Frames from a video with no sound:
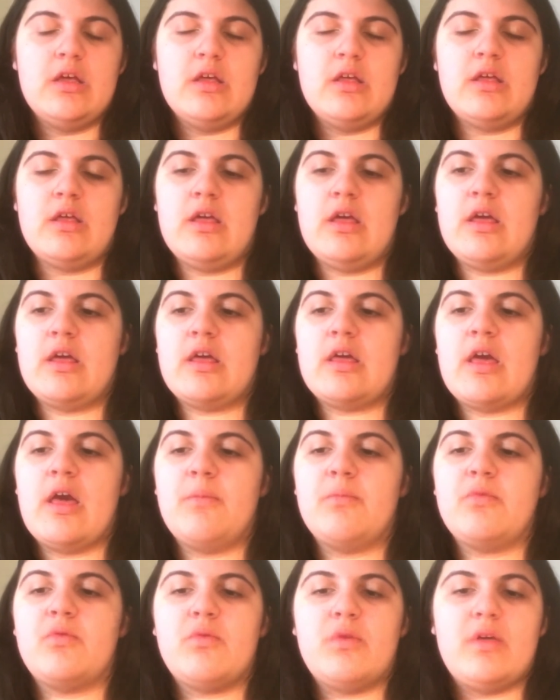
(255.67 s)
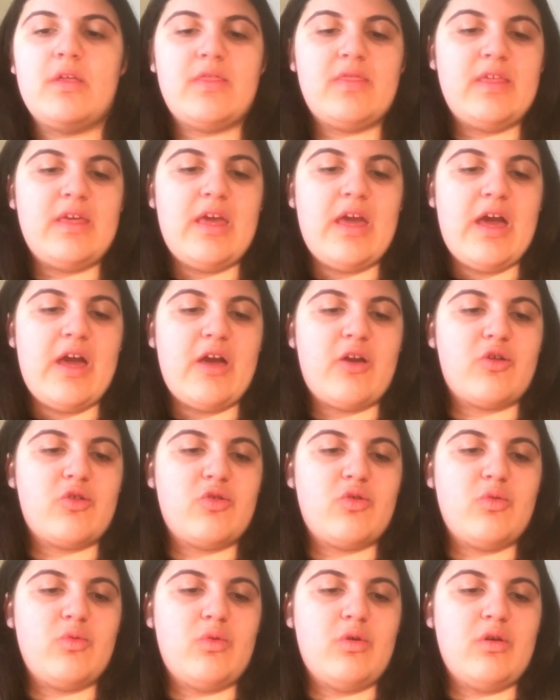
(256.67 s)
it comes with the
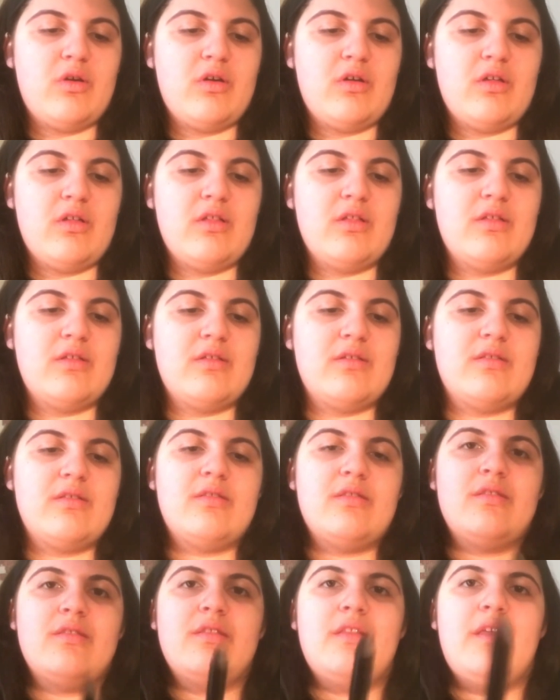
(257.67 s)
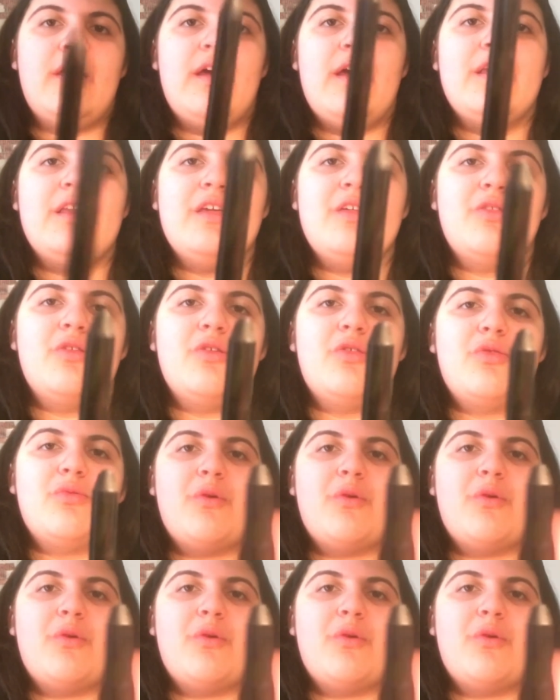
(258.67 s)
actual, that I need to throw